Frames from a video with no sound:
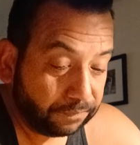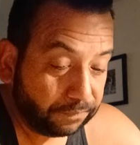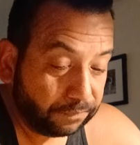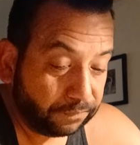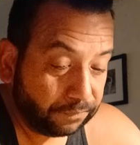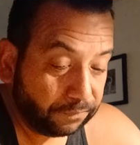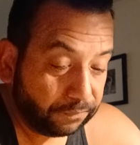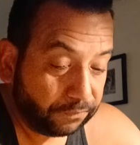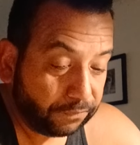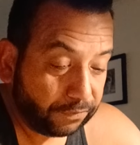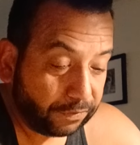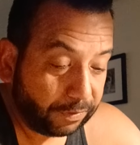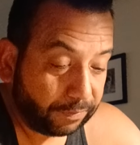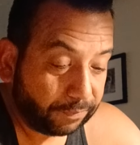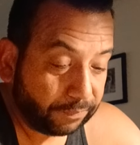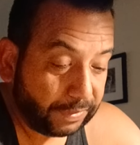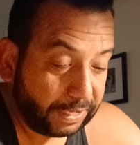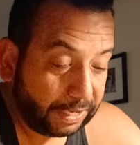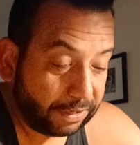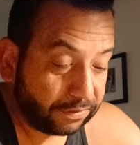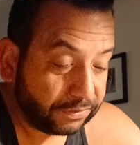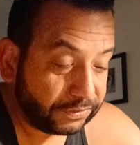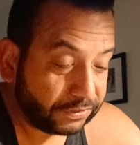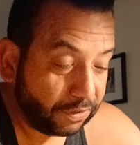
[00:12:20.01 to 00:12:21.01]
from
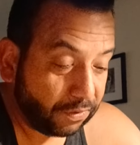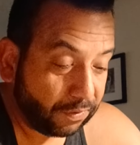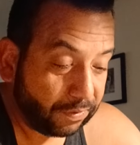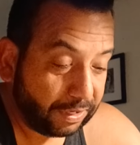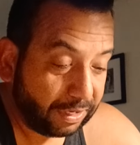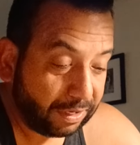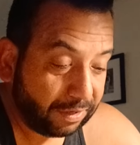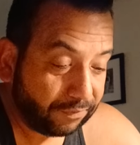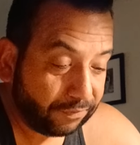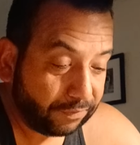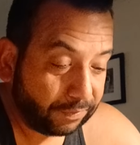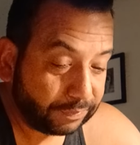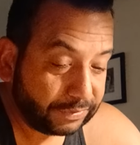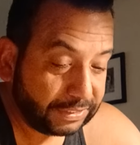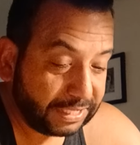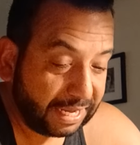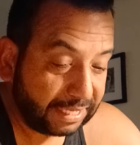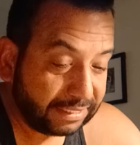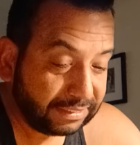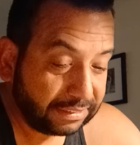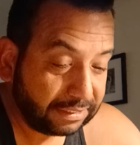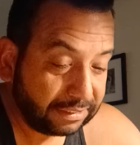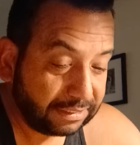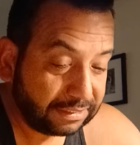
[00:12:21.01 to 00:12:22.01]
Arizona, from
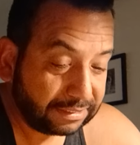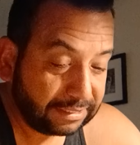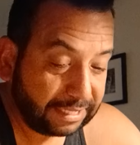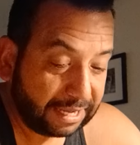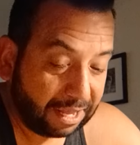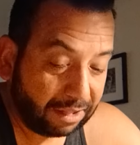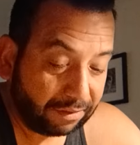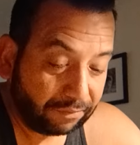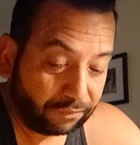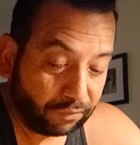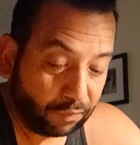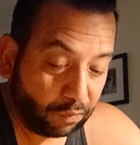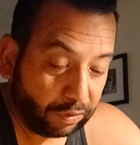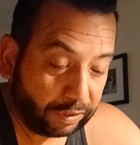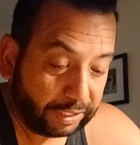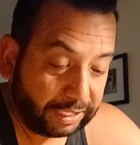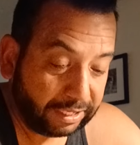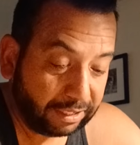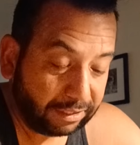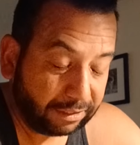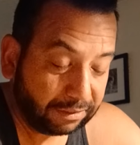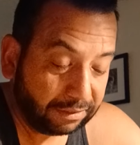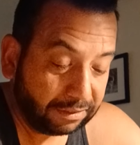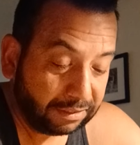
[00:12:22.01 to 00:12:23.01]
Texas,
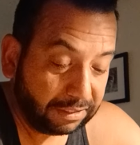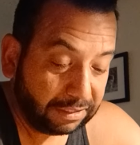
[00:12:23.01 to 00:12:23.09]
California,